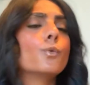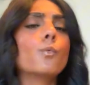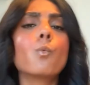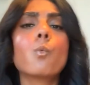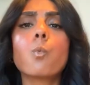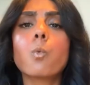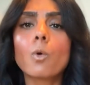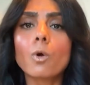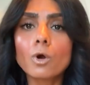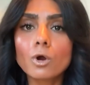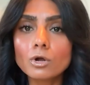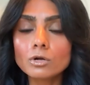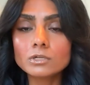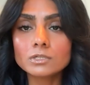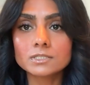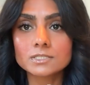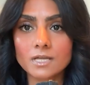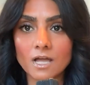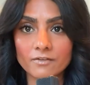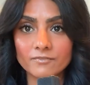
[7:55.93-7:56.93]

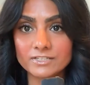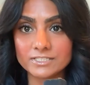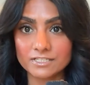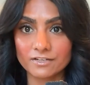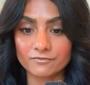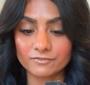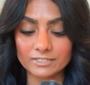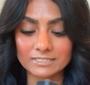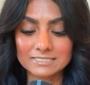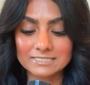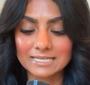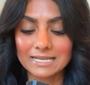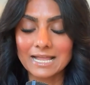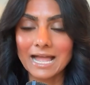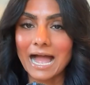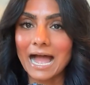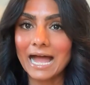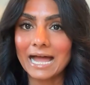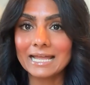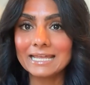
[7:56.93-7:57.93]
World of a difference. Like,
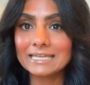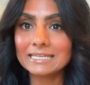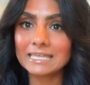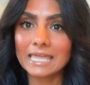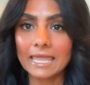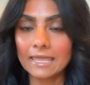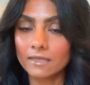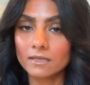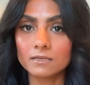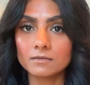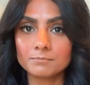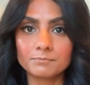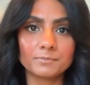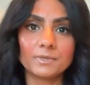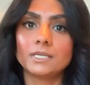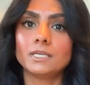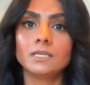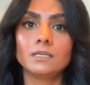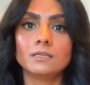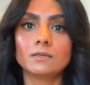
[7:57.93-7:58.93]
I can't
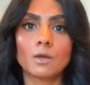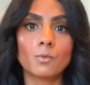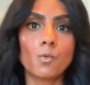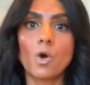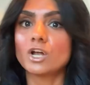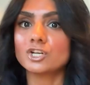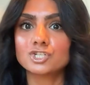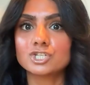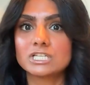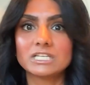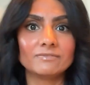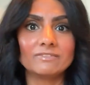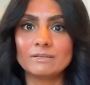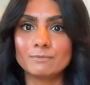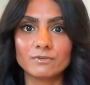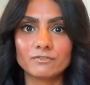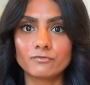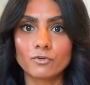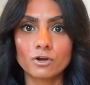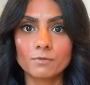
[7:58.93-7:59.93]
watch TV
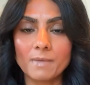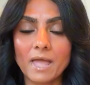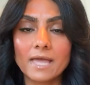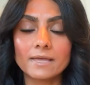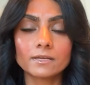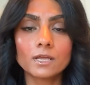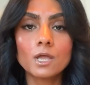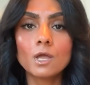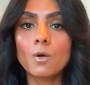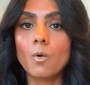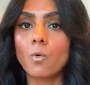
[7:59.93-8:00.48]
before bed